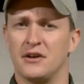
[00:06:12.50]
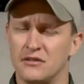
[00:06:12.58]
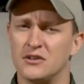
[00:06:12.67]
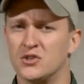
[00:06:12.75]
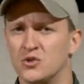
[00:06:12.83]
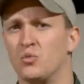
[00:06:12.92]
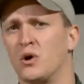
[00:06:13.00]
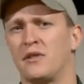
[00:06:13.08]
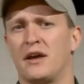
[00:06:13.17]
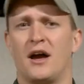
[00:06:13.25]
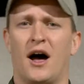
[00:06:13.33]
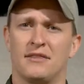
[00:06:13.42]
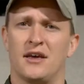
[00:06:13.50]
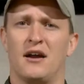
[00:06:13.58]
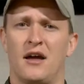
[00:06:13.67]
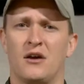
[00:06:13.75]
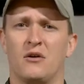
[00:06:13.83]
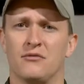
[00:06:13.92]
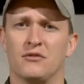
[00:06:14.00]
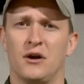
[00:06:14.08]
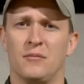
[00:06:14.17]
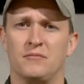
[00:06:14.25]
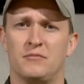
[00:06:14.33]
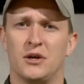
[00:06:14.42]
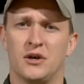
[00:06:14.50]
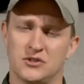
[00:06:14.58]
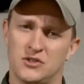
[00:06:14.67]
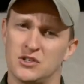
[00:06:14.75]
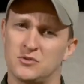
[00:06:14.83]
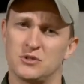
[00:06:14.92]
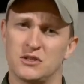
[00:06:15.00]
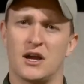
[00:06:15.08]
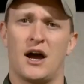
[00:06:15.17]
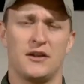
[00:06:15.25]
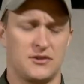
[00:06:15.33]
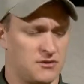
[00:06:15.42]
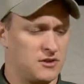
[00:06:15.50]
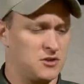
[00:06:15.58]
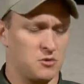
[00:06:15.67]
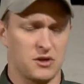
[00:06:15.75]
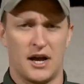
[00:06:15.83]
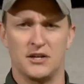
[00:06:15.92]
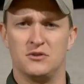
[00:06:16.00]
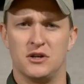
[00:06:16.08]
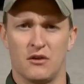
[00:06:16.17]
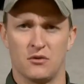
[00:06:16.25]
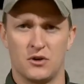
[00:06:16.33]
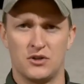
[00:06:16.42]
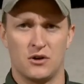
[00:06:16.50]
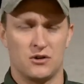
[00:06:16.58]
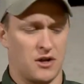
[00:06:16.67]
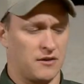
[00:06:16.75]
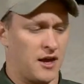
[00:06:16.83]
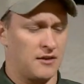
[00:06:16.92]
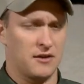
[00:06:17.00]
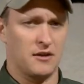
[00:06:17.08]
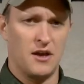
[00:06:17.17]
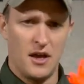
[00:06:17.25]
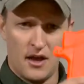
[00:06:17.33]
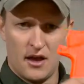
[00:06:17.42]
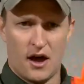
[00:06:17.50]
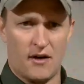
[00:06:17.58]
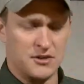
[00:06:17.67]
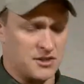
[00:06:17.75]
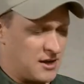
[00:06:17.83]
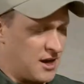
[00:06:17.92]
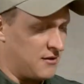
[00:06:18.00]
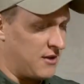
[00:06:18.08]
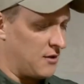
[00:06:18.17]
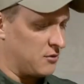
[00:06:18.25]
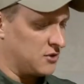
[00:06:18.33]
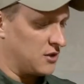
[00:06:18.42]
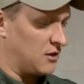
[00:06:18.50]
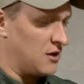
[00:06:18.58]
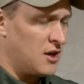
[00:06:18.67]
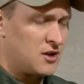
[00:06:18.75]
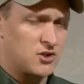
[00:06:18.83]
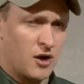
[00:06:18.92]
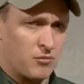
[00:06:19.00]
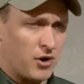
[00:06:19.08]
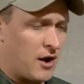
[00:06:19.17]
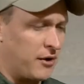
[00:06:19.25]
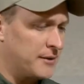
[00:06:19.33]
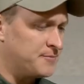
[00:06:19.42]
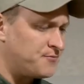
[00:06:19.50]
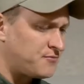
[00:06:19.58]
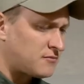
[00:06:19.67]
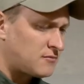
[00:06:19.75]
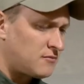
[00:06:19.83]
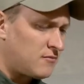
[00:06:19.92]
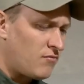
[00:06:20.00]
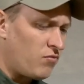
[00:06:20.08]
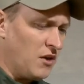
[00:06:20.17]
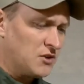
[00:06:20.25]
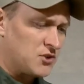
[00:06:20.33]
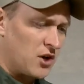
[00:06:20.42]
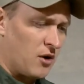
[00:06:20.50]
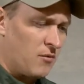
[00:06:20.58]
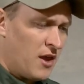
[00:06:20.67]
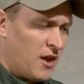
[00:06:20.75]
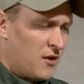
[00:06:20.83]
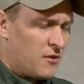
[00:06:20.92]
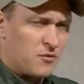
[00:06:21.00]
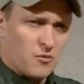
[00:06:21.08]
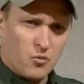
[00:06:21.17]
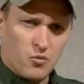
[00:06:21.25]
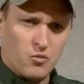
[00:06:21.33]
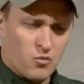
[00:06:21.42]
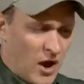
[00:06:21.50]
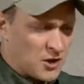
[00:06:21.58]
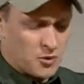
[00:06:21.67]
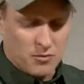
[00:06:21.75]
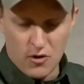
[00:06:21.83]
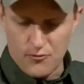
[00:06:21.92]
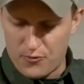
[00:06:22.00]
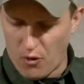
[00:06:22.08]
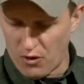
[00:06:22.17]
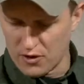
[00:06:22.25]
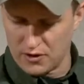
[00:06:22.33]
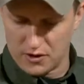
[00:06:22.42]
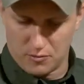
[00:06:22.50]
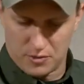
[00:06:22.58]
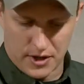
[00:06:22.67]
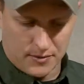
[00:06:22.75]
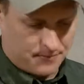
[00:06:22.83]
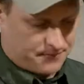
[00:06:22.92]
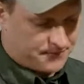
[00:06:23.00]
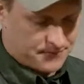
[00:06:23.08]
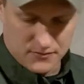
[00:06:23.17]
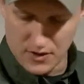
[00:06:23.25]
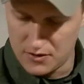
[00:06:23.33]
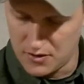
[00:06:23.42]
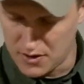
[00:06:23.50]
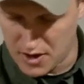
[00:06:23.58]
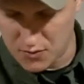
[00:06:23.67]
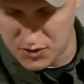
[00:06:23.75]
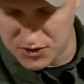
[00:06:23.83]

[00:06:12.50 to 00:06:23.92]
and this is where they got that angle from, because these were the guys who did all the research on that, and obviously the head of that was John Browning. So as we move forward a little bit, and we